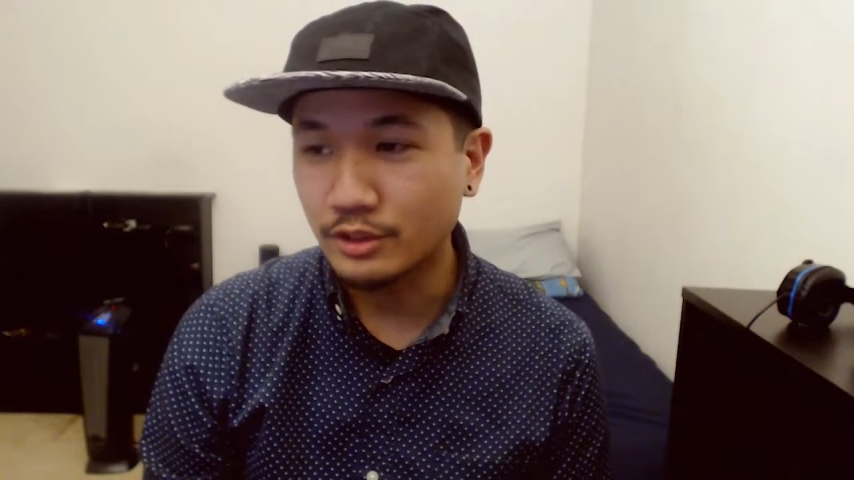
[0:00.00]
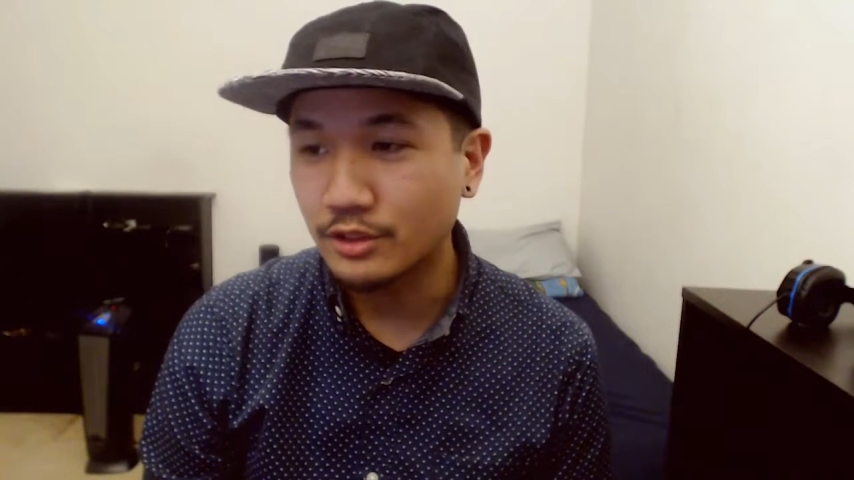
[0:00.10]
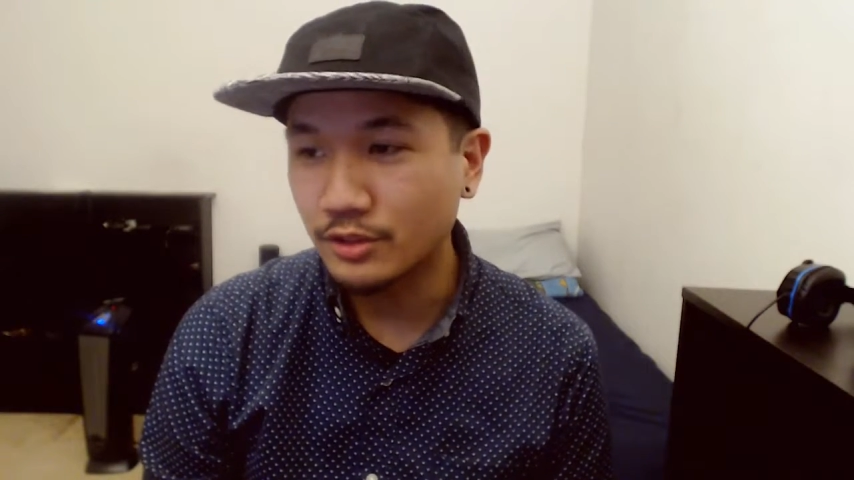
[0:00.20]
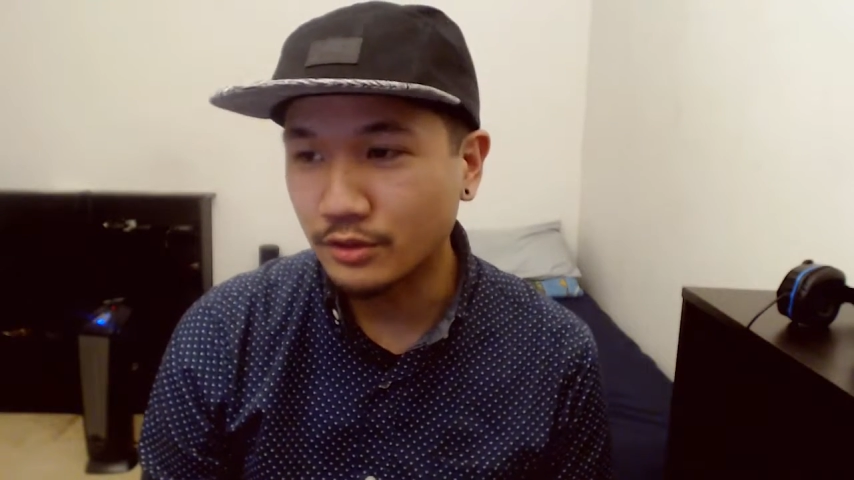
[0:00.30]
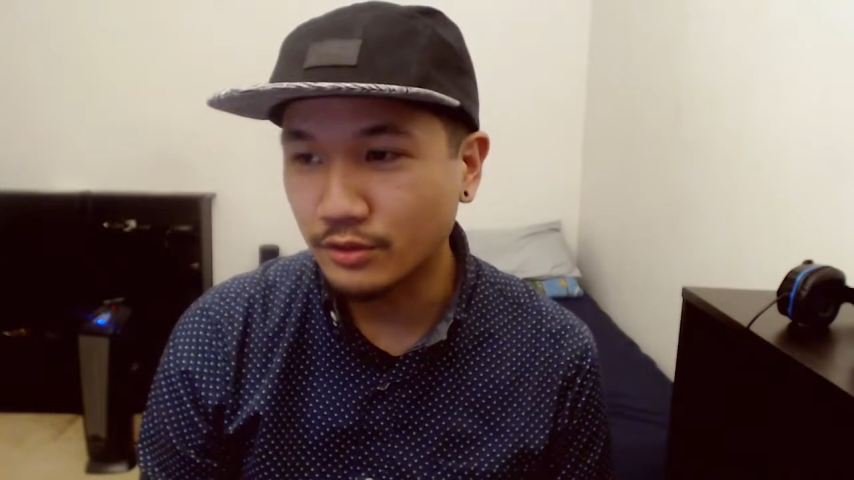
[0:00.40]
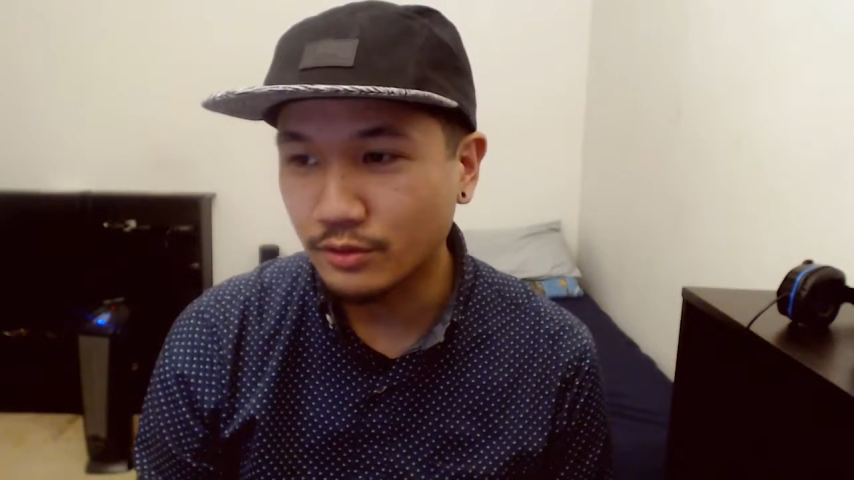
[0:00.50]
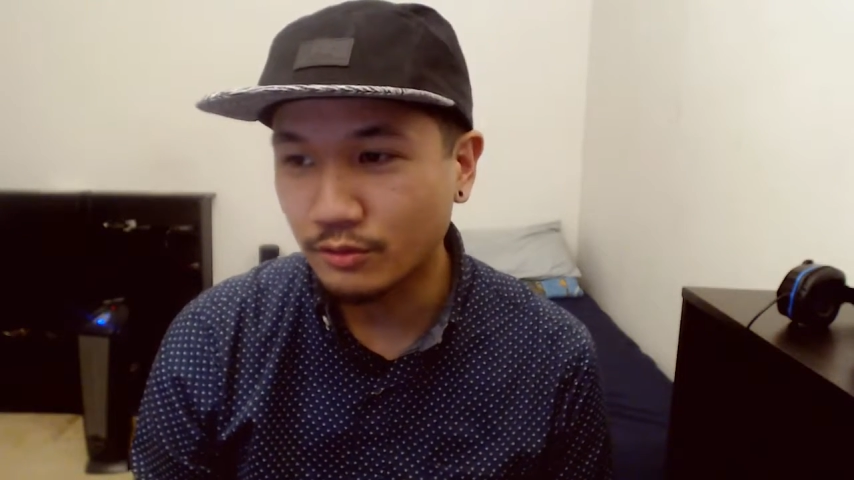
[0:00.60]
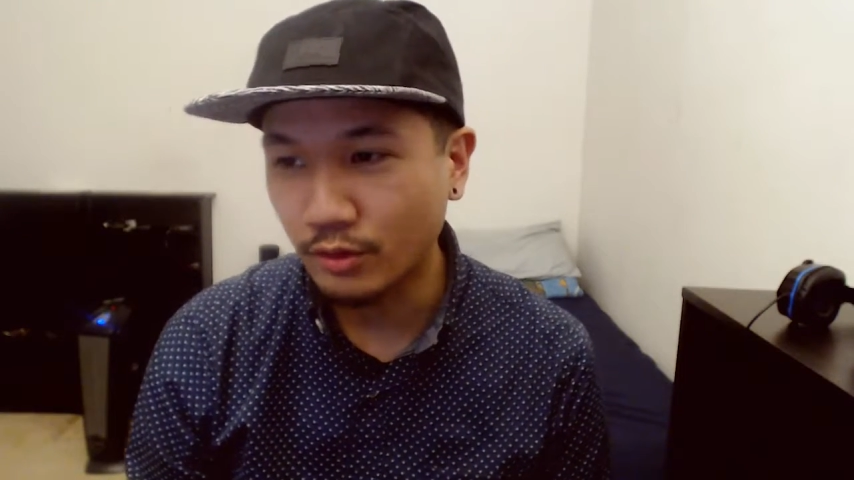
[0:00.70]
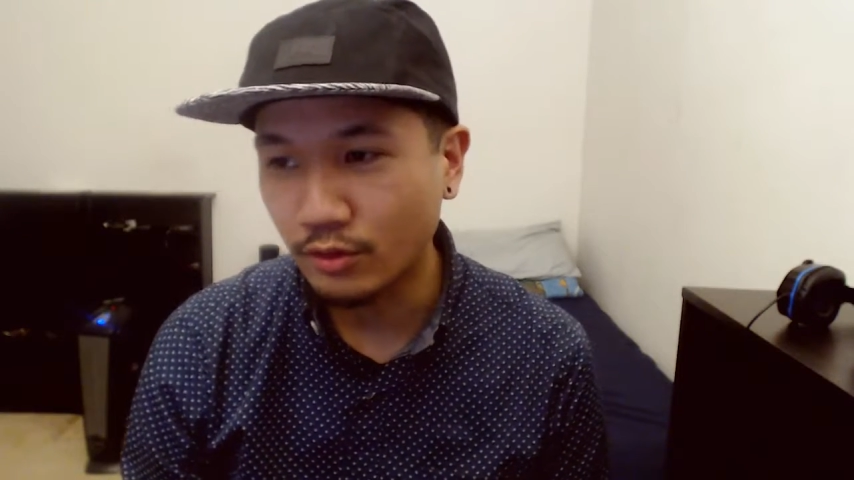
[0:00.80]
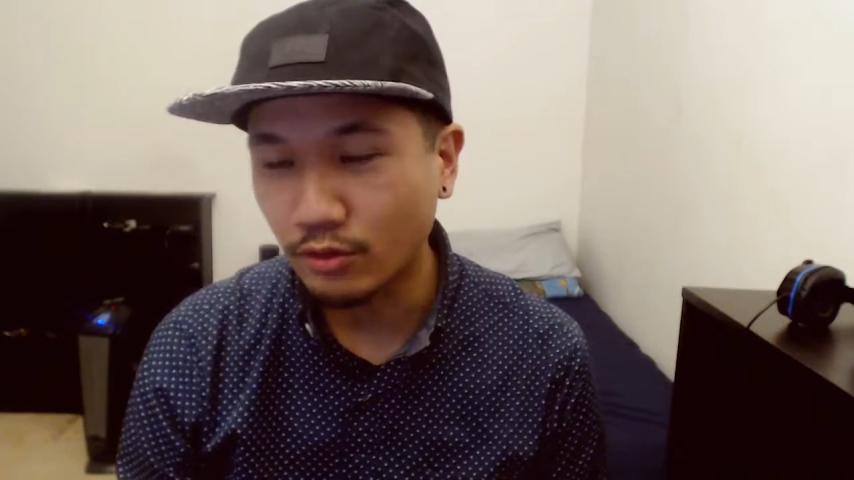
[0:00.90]
a
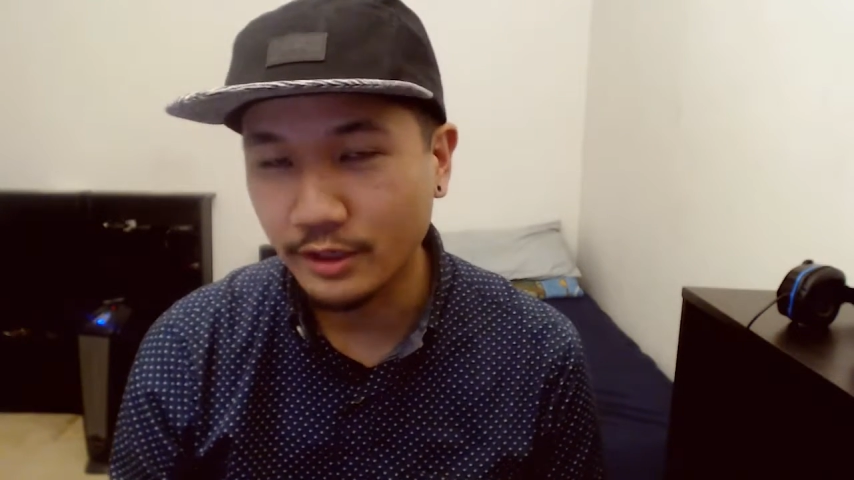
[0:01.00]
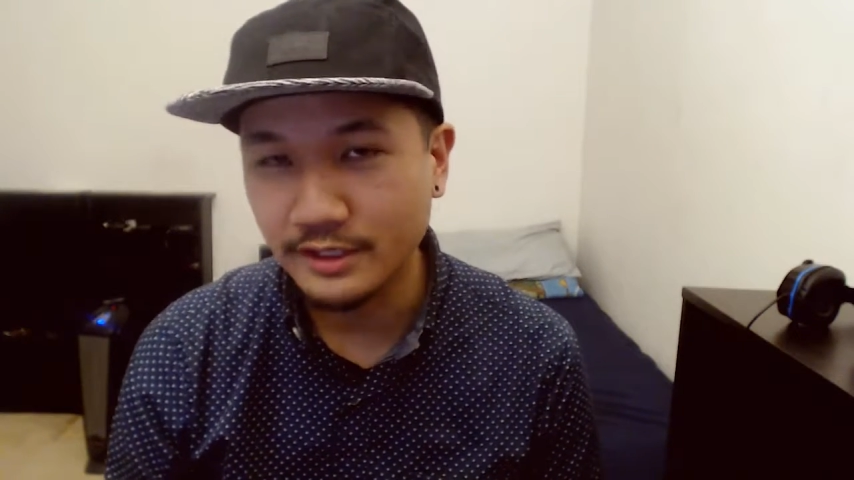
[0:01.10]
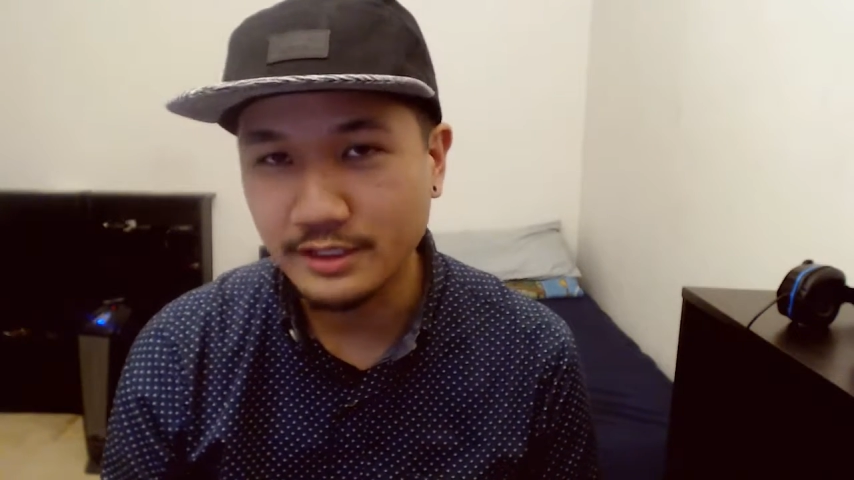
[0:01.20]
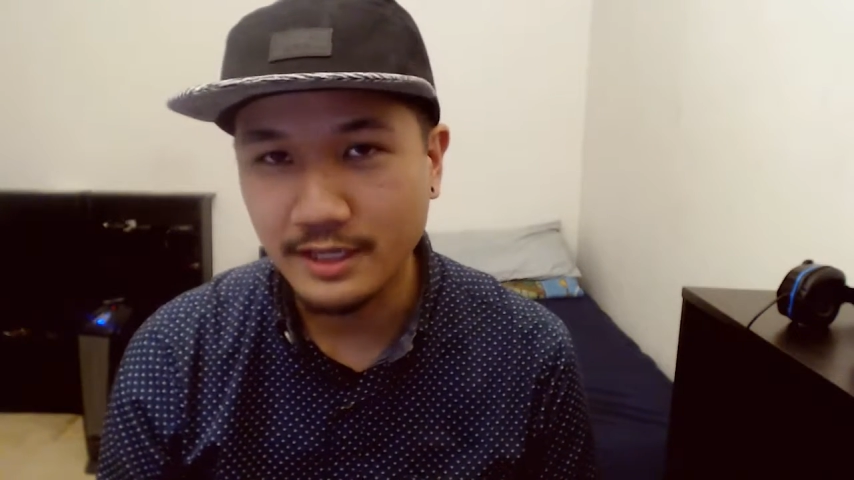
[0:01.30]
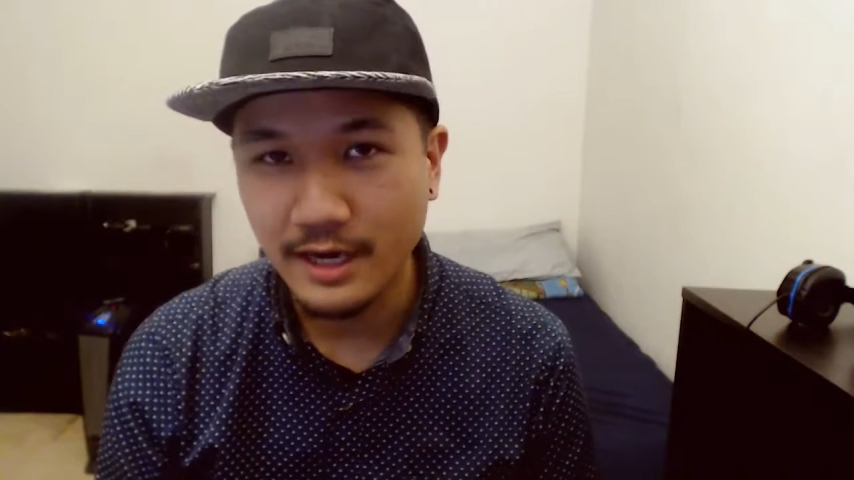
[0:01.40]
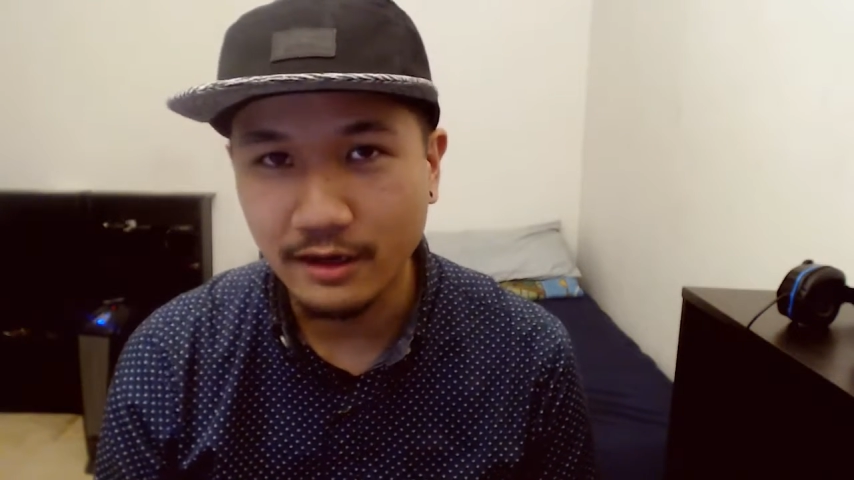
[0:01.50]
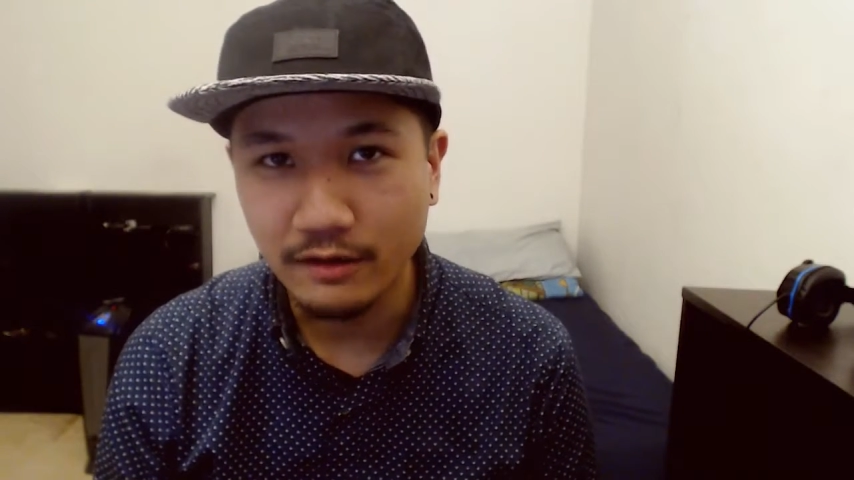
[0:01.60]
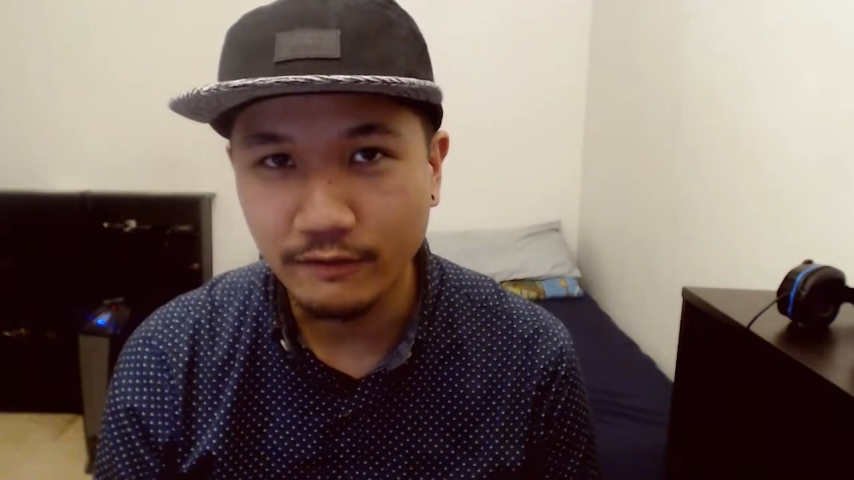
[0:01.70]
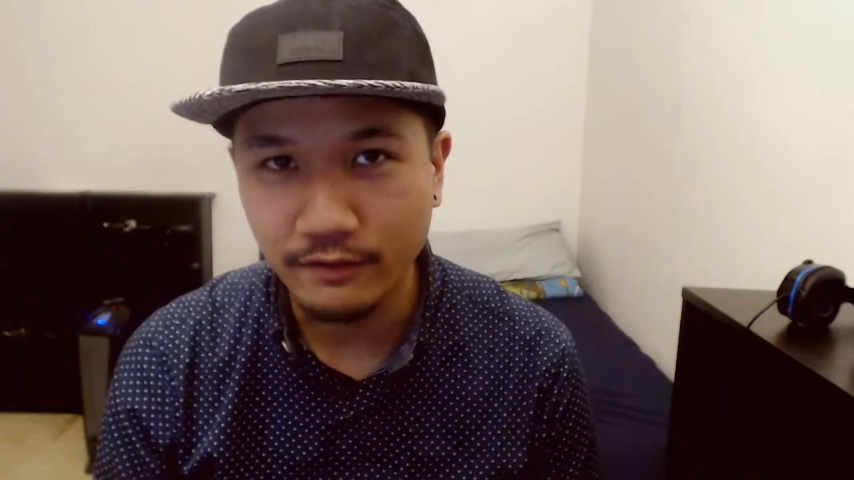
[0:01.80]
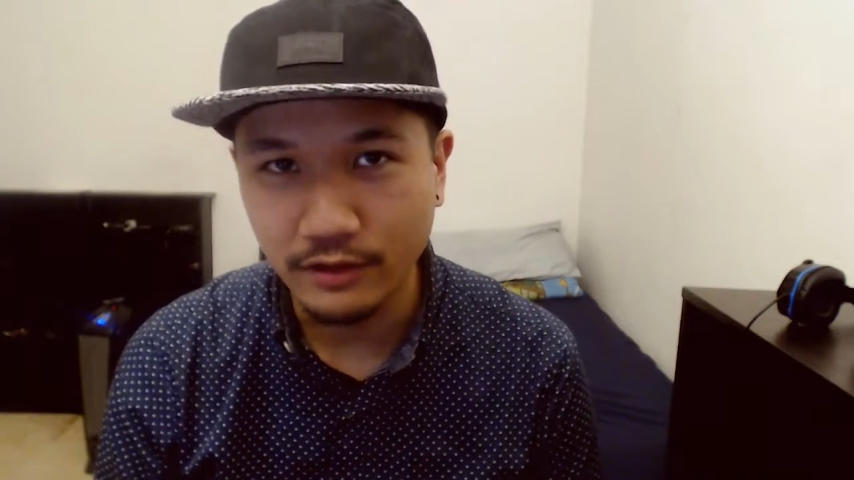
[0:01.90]
new recording
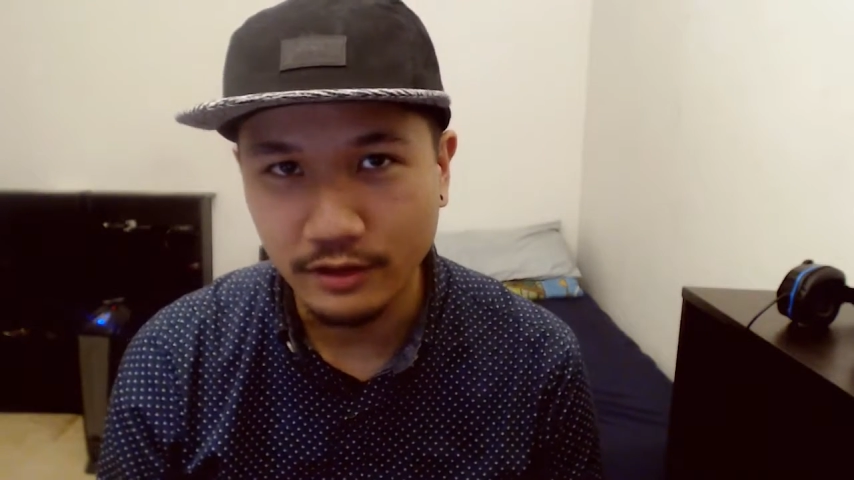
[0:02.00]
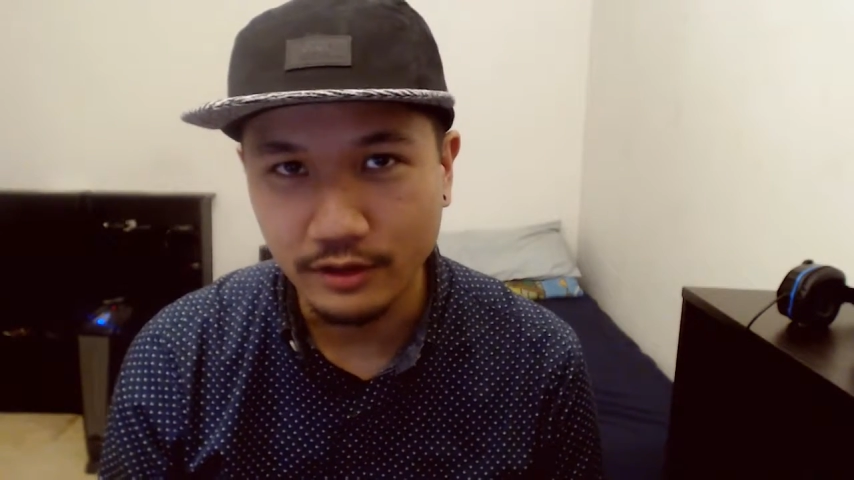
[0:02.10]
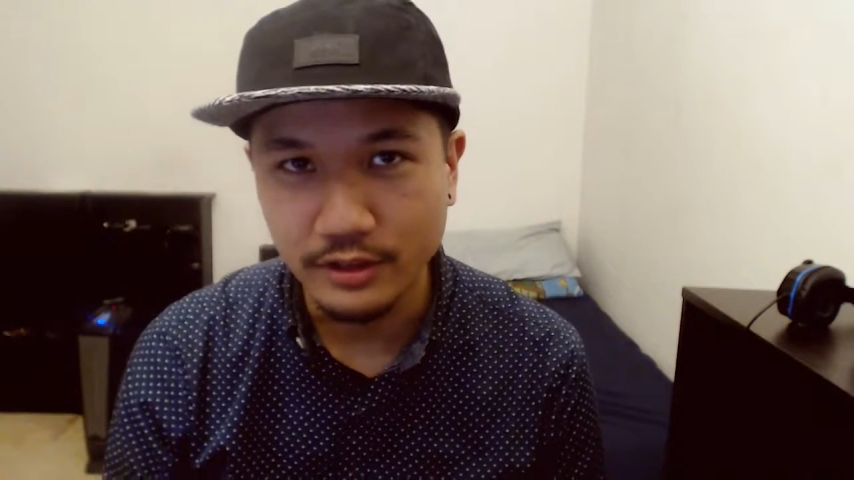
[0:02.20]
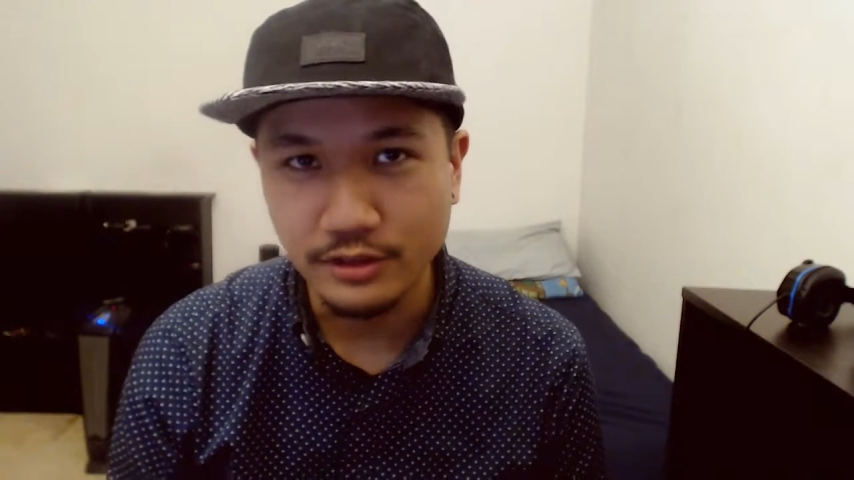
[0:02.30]
style for